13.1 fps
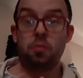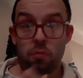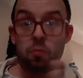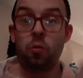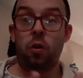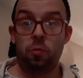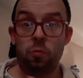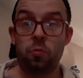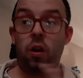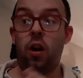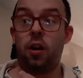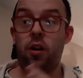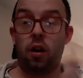
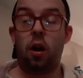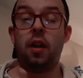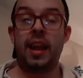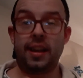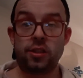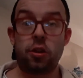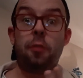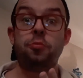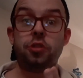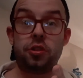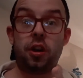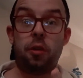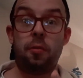our next
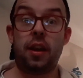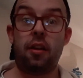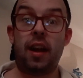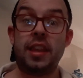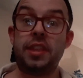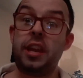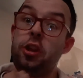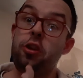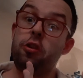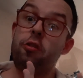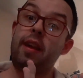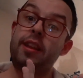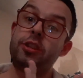options are, whether I think
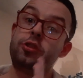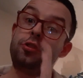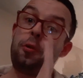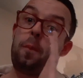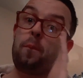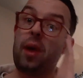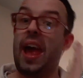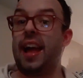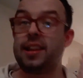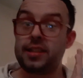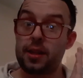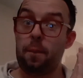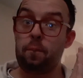you're ready to do
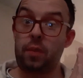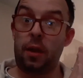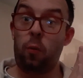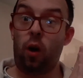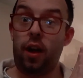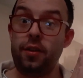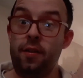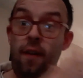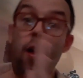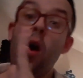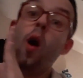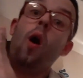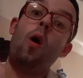PET B1
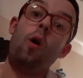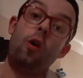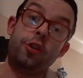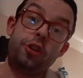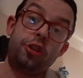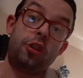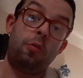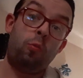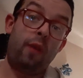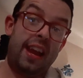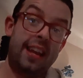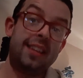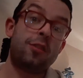or you should
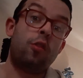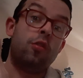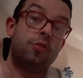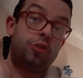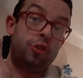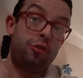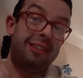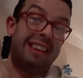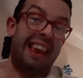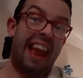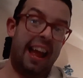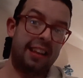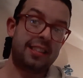wait or do
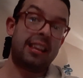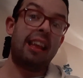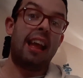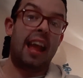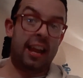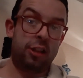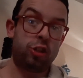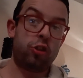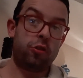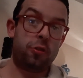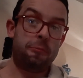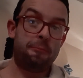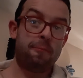CET
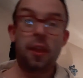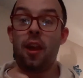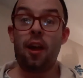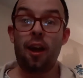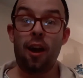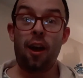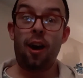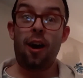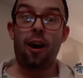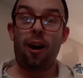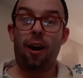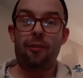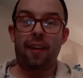A2.
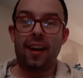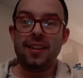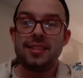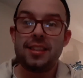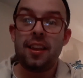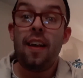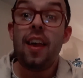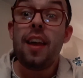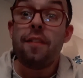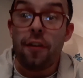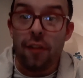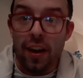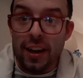All right, if
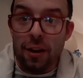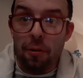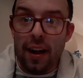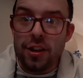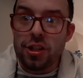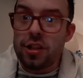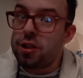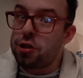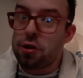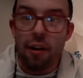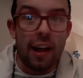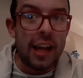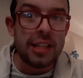you have any questions, do
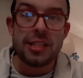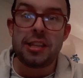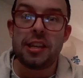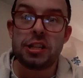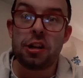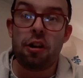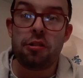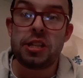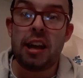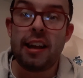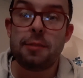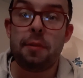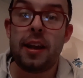not hesitate to
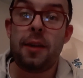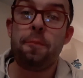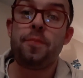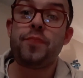contact me.